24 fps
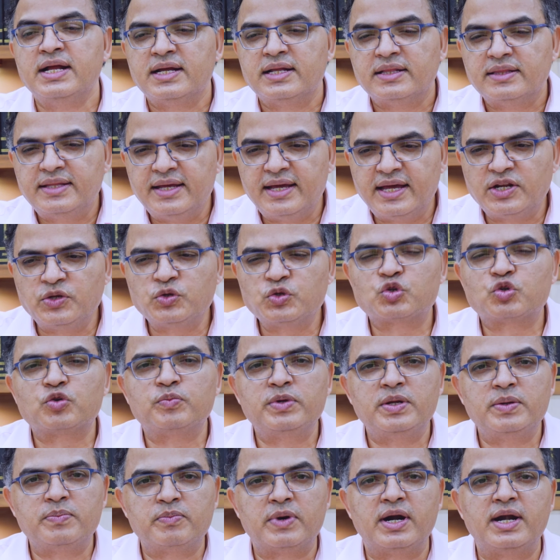There used to
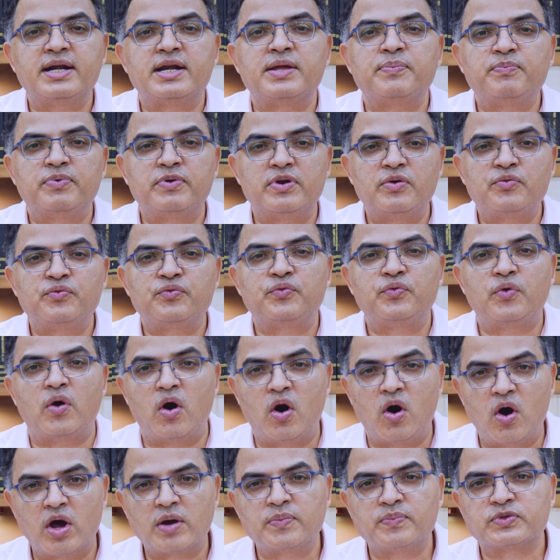be multiple
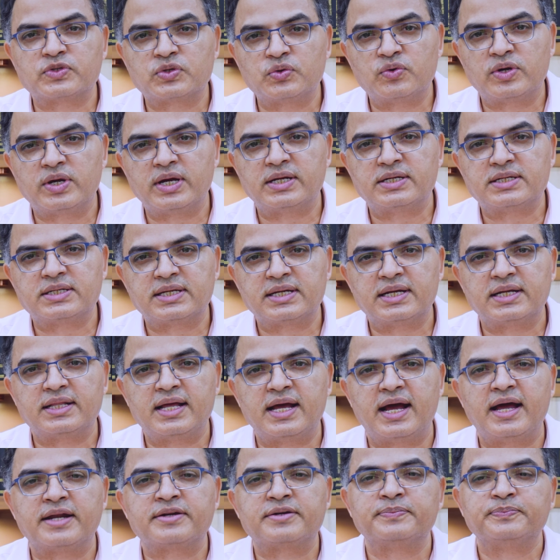forms, you can say
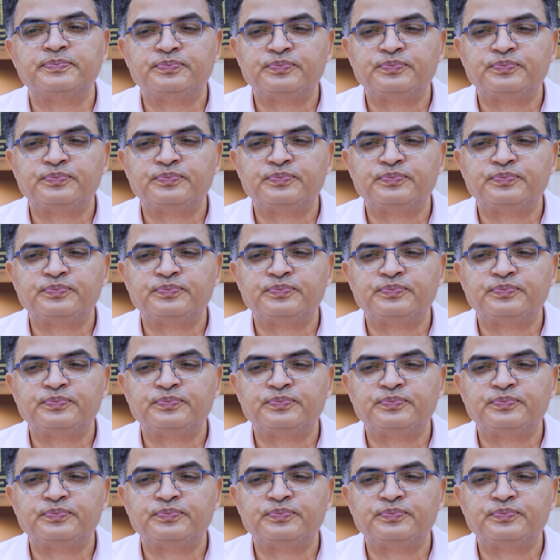that.